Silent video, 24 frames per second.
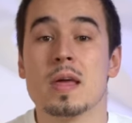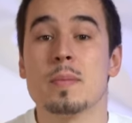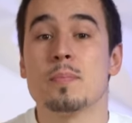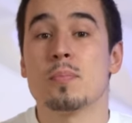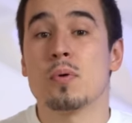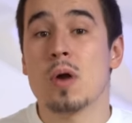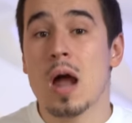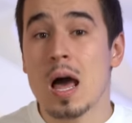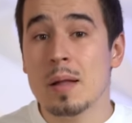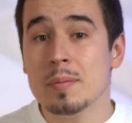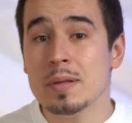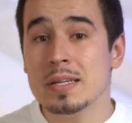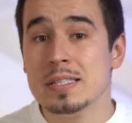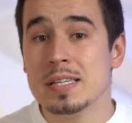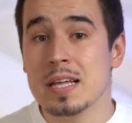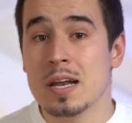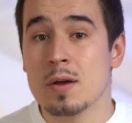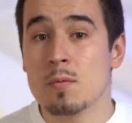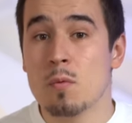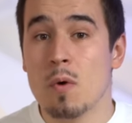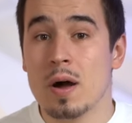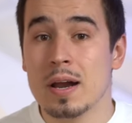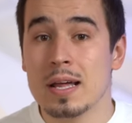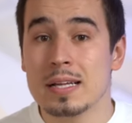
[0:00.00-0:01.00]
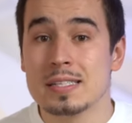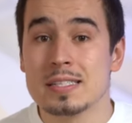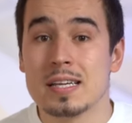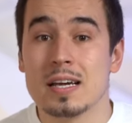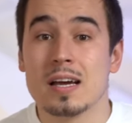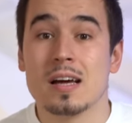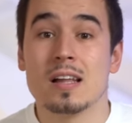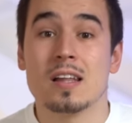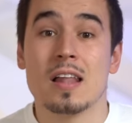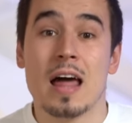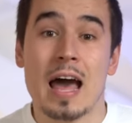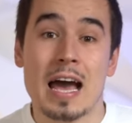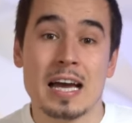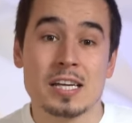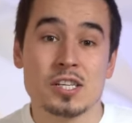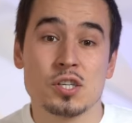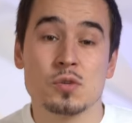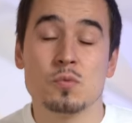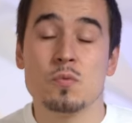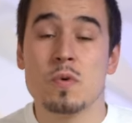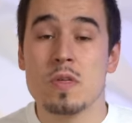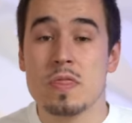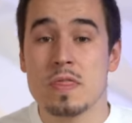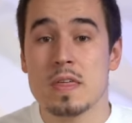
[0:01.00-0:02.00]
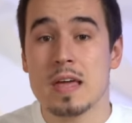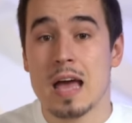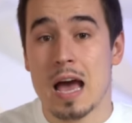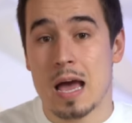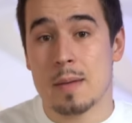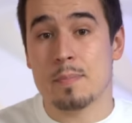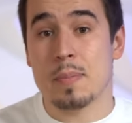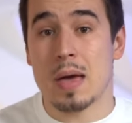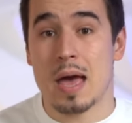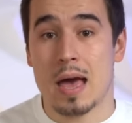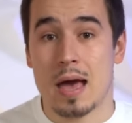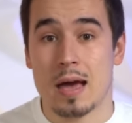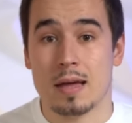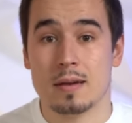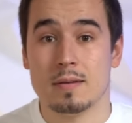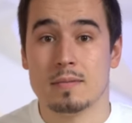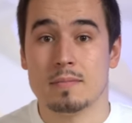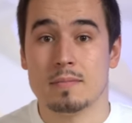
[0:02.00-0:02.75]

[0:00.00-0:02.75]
they probably didn't want it to clash with the iPad.